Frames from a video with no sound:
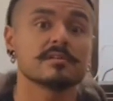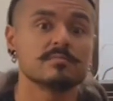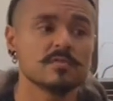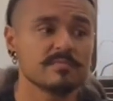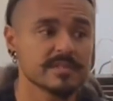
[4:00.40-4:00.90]

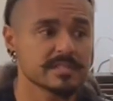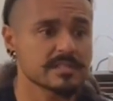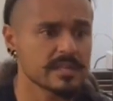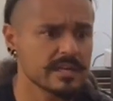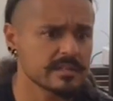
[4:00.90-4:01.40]

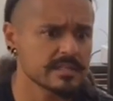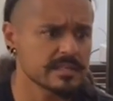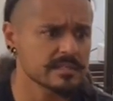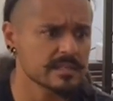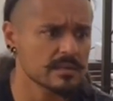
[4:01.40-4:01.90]
movements, and they
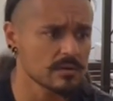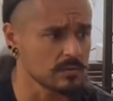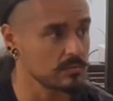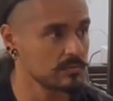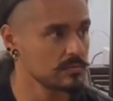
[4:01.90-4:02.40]
said,
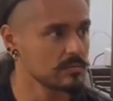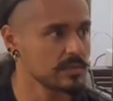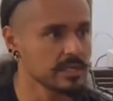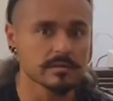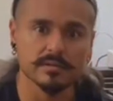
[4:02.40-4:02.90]
oh,
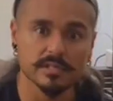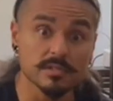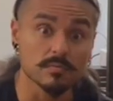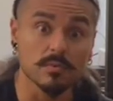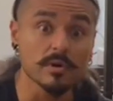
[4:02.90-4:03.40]
hell,
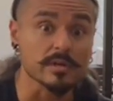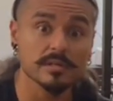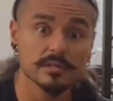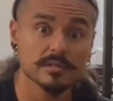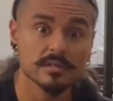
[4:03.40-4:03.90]
this
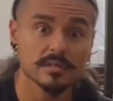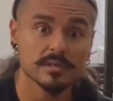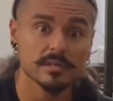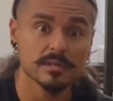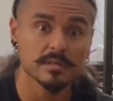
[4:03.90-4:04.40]
worked.
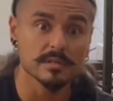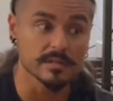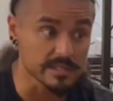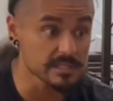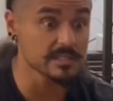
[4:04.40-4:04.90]

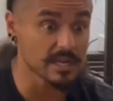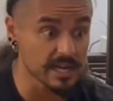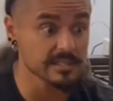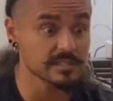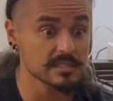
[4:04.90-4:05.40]
This
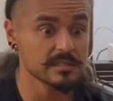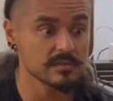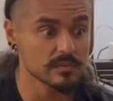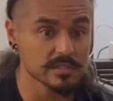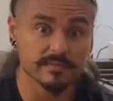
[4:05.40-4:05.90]
actually
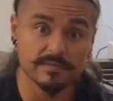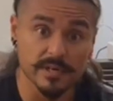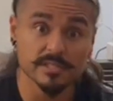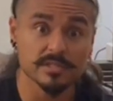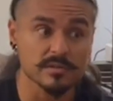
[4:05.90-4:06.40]
was
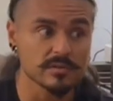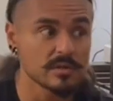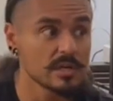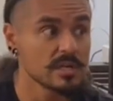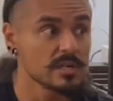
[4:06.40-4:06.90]
functional,
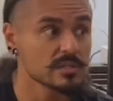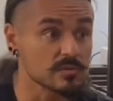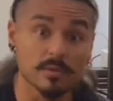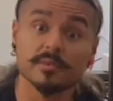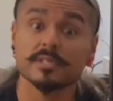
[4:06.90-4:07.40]

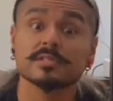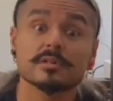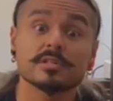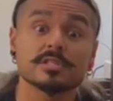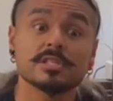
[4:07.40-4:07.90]
so I'm going to
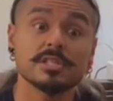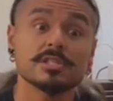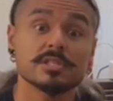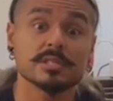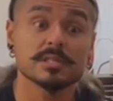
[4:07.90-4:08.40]
start
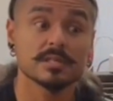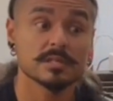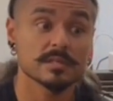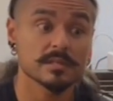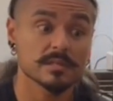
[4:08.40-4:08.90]
teaching
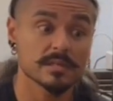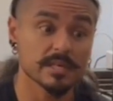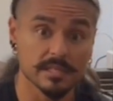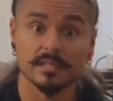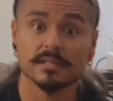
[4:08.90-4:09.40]

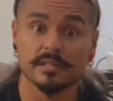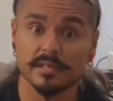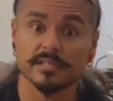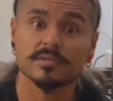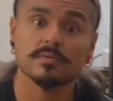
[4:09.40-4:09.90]
it
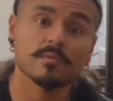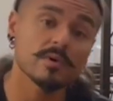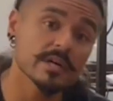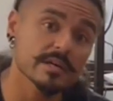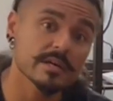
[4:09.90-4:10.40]
this
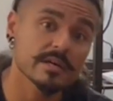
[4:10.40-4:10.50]
way.